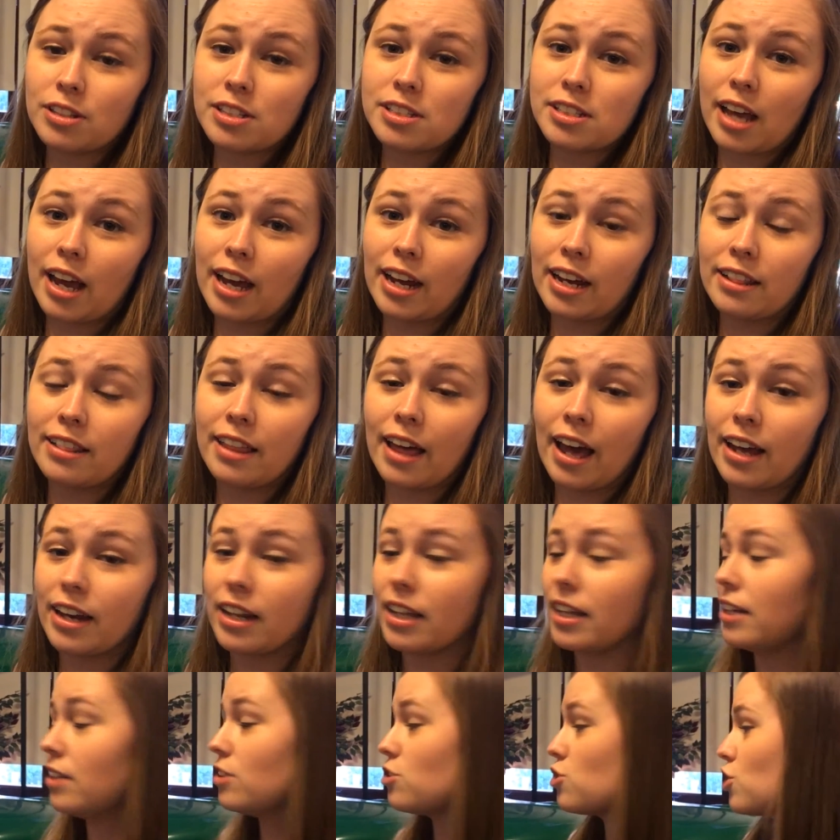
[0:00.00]
decided that
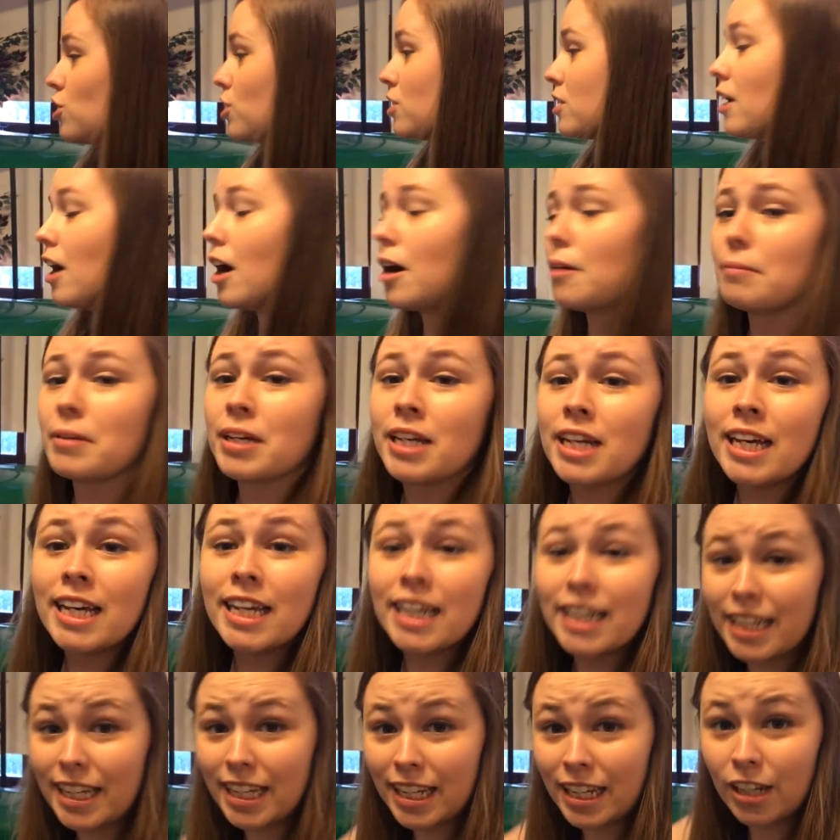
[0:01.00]
it should come
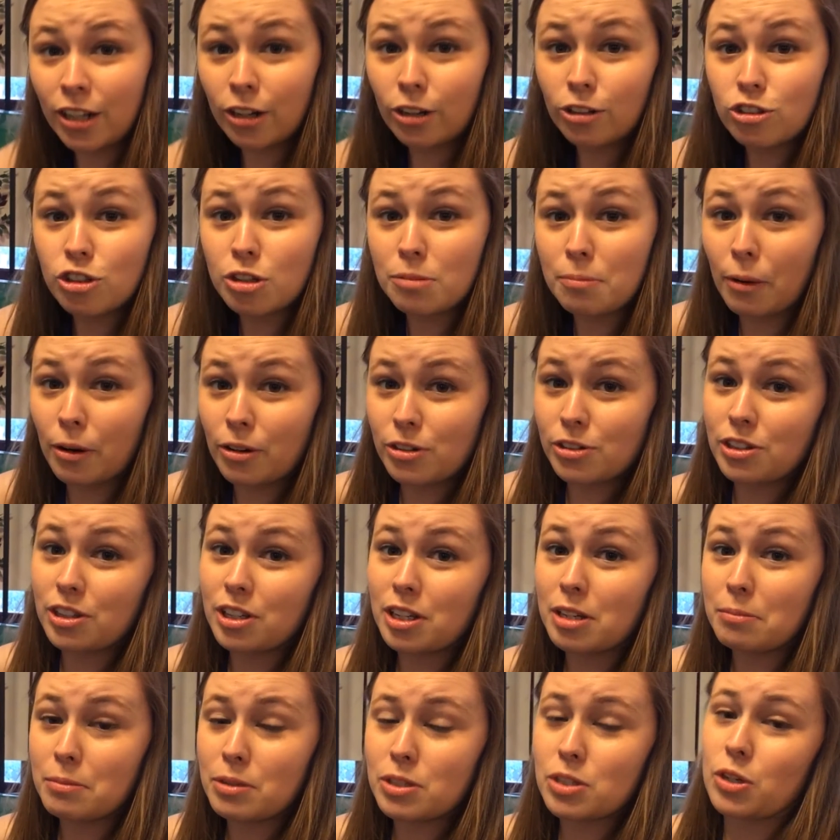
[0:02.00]
here to
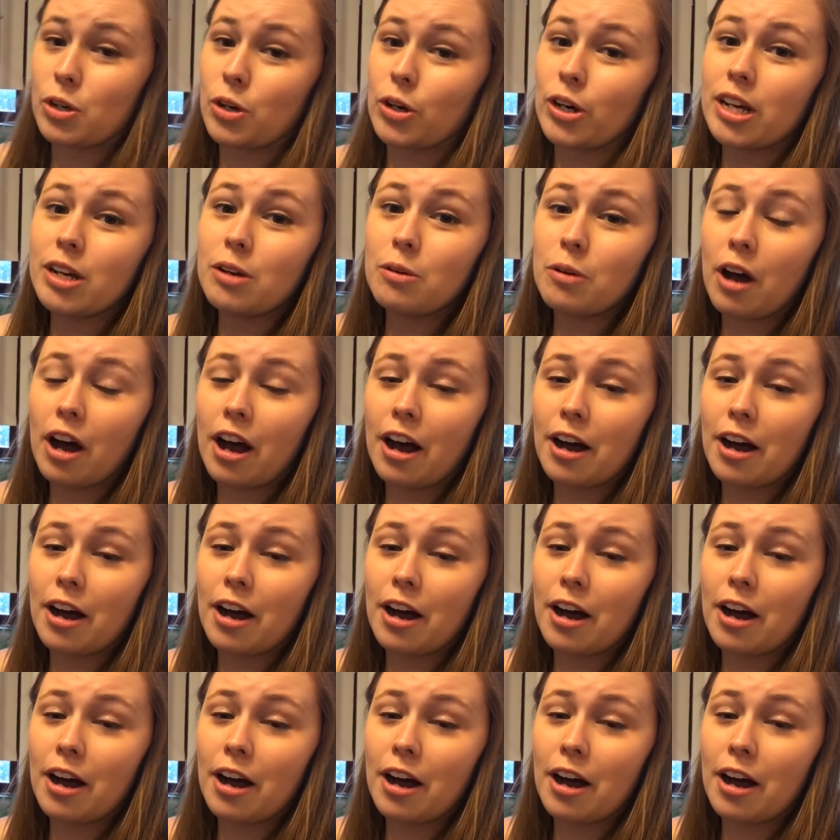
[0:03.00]
Marceline, Missouri